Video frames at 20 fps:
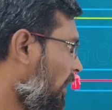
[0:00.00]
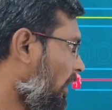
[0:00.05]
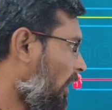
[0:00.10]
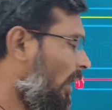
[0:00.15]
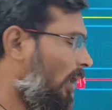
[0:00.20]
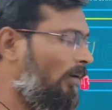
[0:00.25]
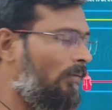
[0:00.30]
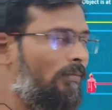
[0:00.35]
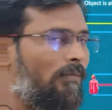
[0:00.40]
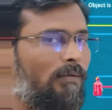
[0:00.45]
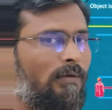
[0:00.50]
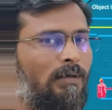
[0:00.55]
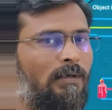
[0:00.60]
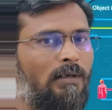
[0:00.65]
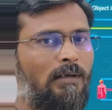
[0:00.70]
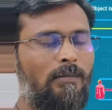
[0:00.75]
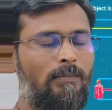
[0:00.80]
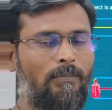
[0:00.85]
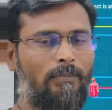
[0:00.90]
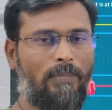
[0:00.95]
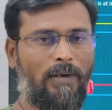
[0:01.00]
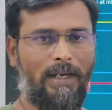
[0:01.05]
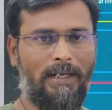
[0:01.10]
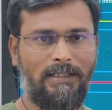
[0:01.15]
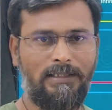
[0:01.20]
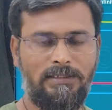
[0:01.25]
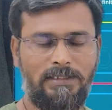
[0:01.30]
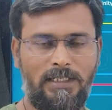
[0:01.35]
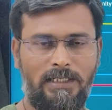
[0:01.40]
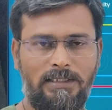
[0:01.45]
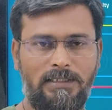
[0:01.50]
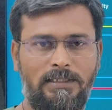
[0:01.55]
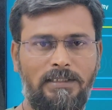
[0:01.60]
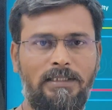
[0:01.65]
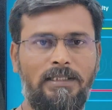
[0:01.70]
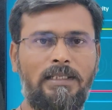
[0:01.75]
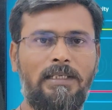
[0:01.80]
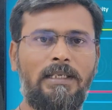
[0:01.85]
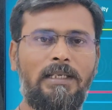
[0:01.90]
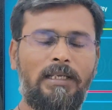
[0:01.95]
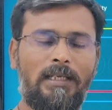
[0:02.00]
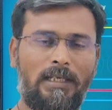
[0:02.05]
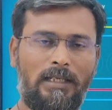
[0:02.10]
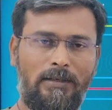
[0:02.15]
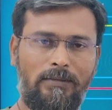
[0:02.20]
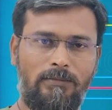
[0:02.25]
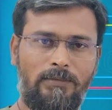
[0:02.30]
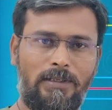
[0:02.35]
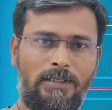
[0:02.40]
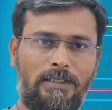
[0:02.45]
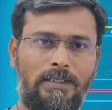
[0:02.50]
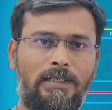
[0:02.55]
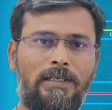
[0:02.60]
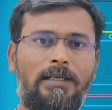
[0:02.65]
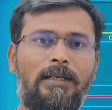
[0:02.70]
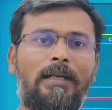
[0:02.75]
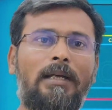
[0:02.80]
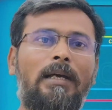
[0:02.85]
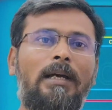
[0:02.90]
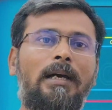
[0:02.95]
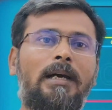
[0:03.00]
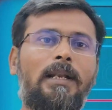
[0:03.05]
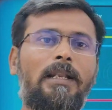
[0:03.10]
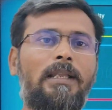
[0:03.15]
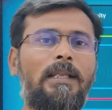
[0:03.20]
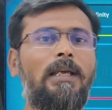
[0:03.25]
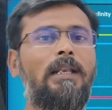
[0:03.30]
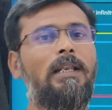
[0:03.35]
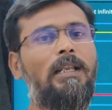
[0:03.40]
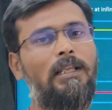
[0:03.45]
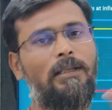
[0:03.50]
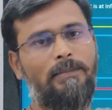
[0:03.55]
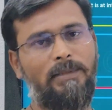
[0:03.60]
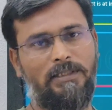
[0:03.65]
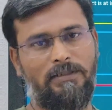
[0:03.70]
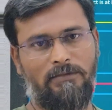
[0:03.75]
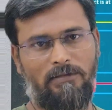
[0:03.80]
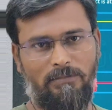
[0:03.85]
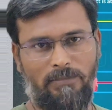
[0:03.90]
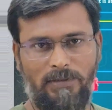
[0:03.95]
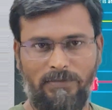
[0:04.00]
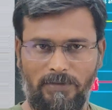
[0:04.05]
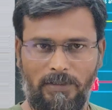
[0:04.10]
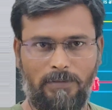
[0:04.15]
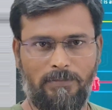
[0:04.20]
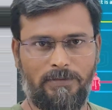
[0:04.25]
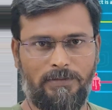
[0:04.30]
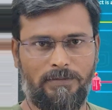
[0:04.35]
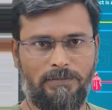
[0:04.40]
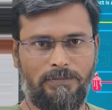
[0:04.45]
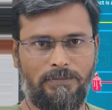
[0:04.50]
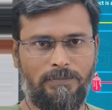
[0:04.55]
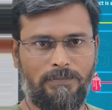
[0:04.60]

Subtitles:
F, point-sized, inverted, real image will be formed.